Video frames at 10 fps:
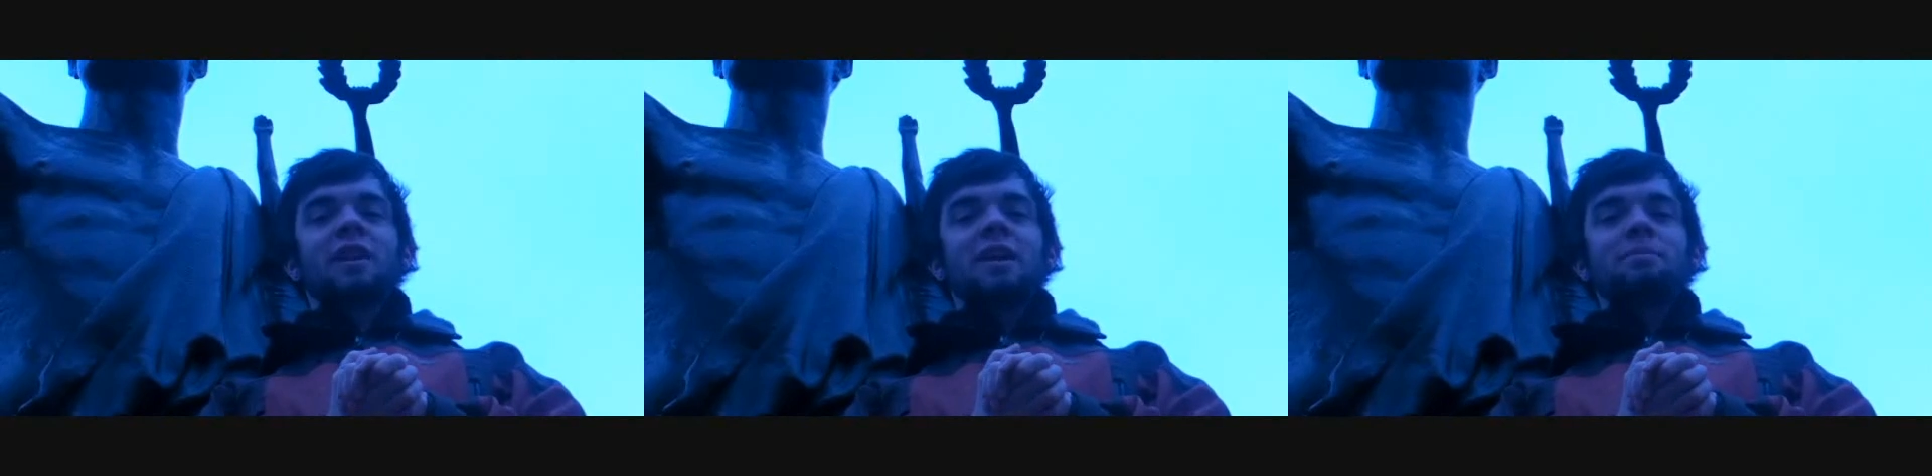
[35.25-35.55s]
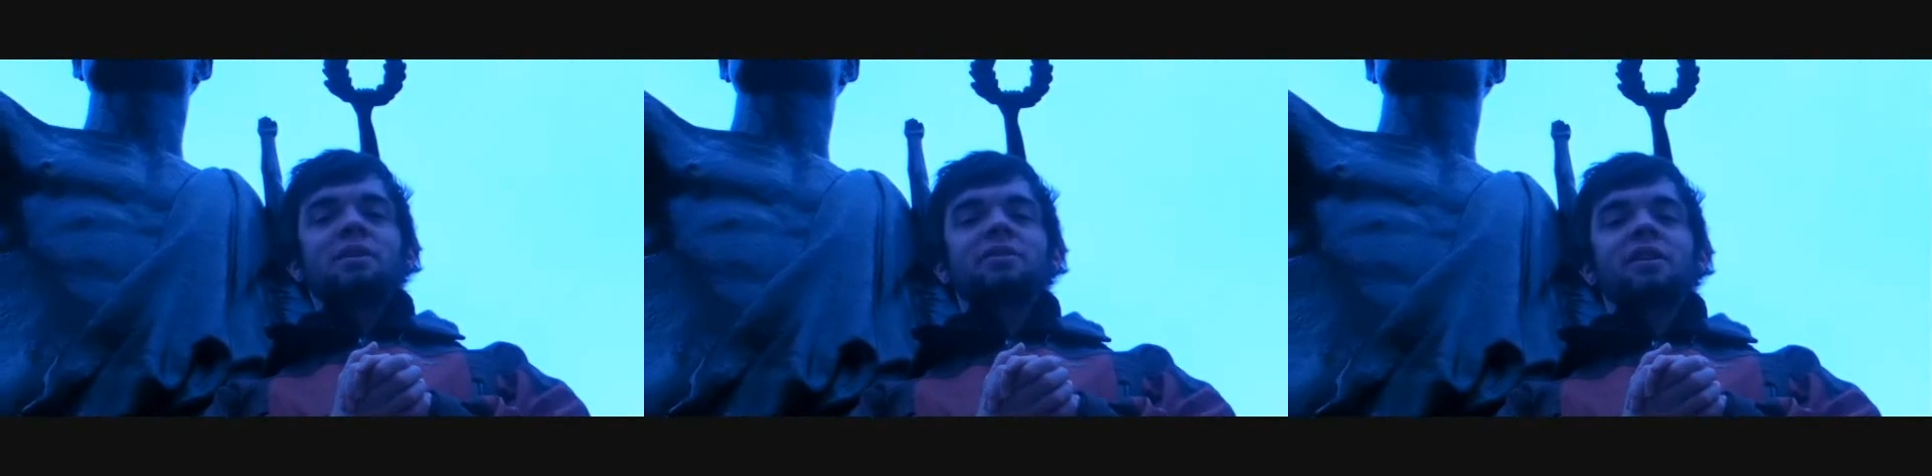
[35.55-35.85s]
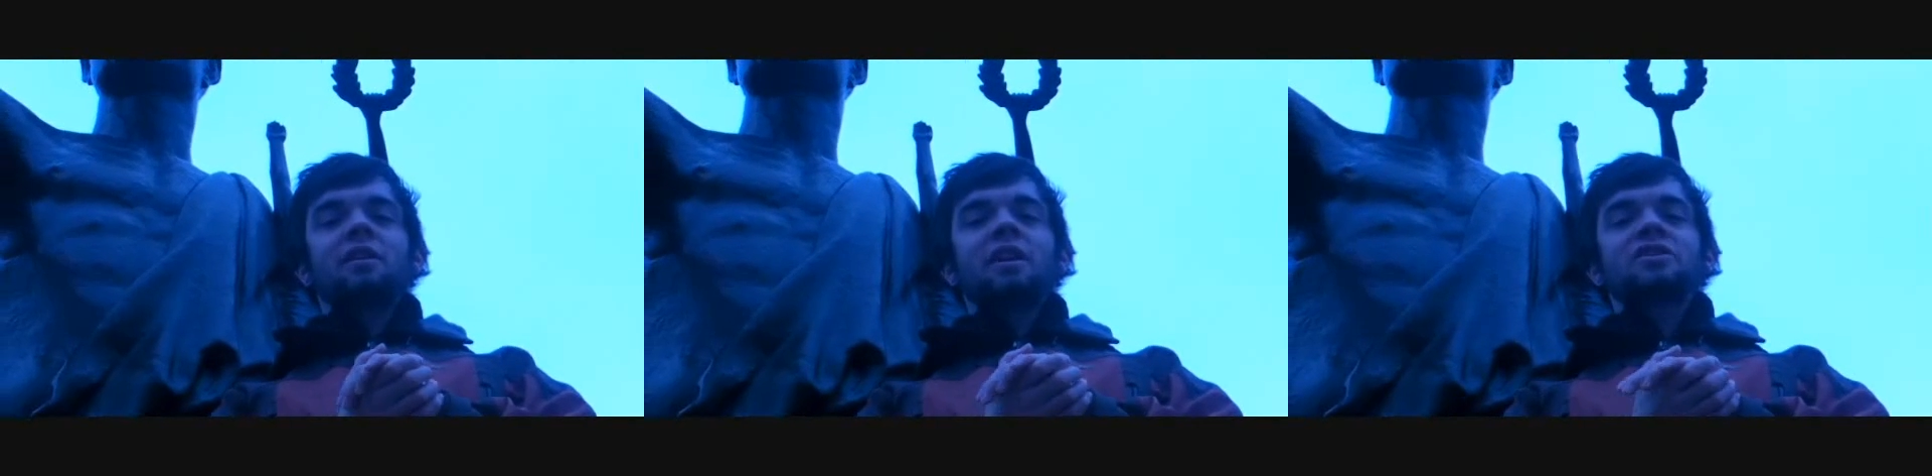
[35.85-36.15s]
campus
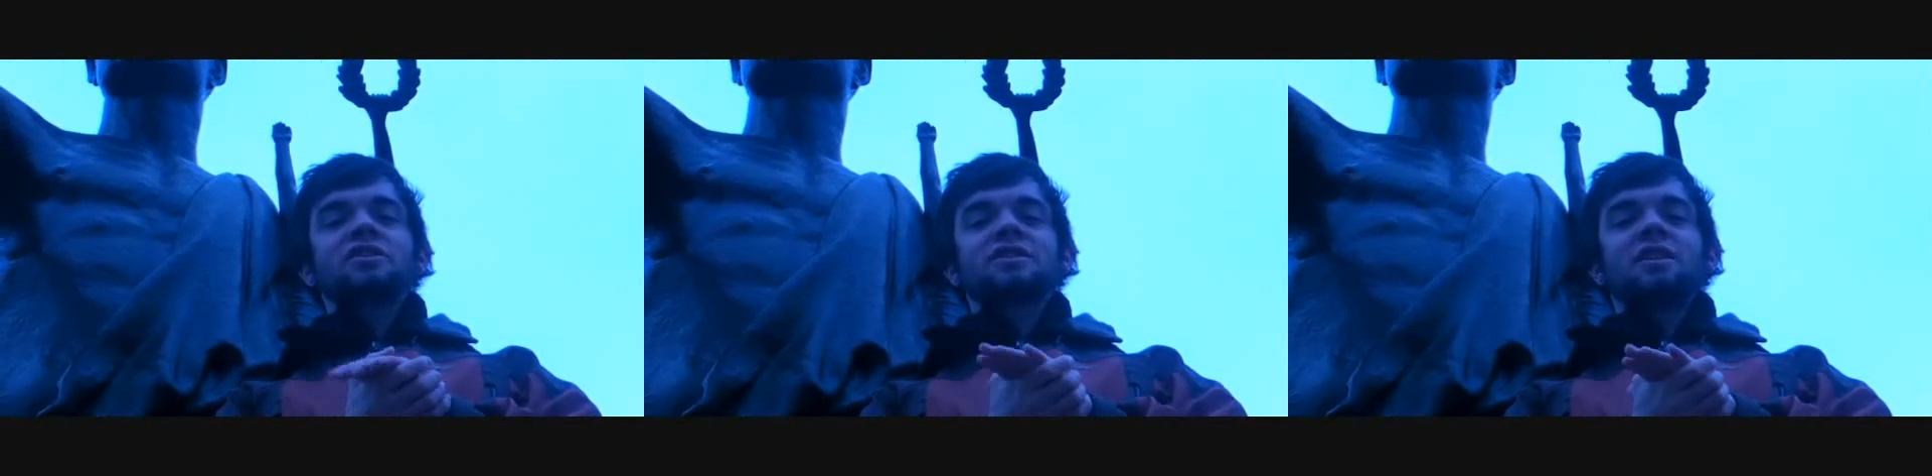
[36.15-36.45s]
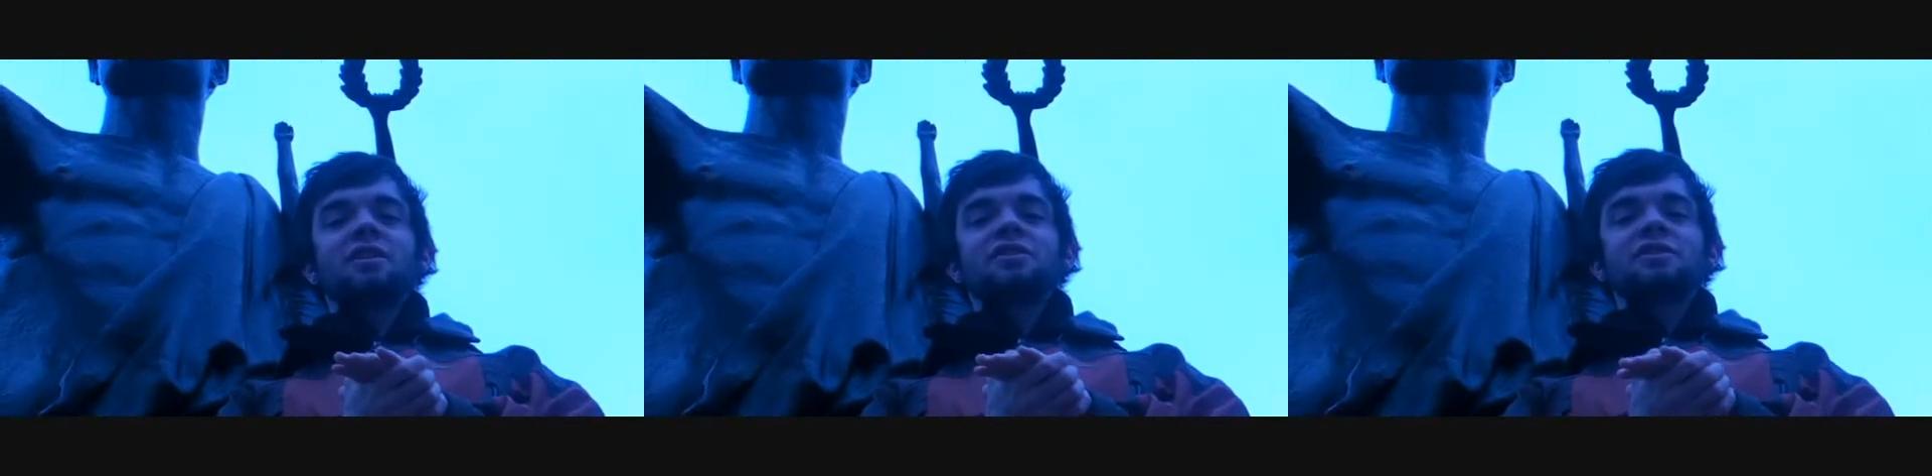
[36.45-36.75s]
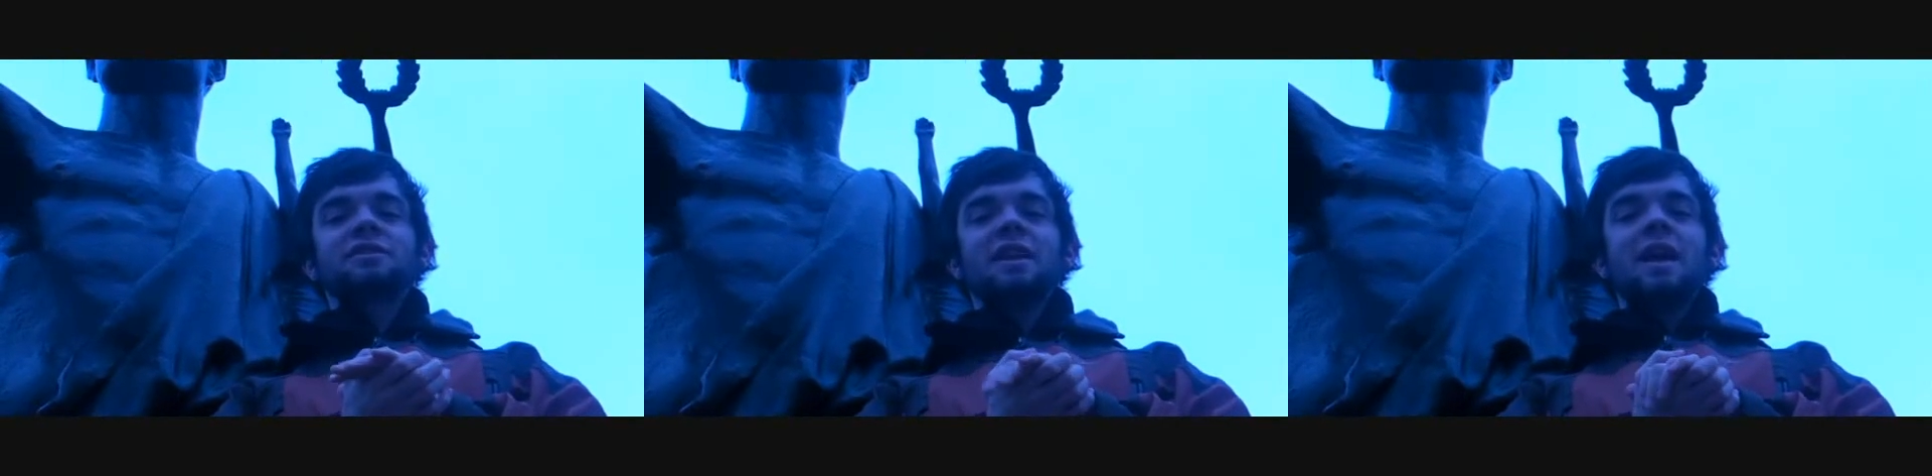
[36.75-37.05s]
and our nation's colleges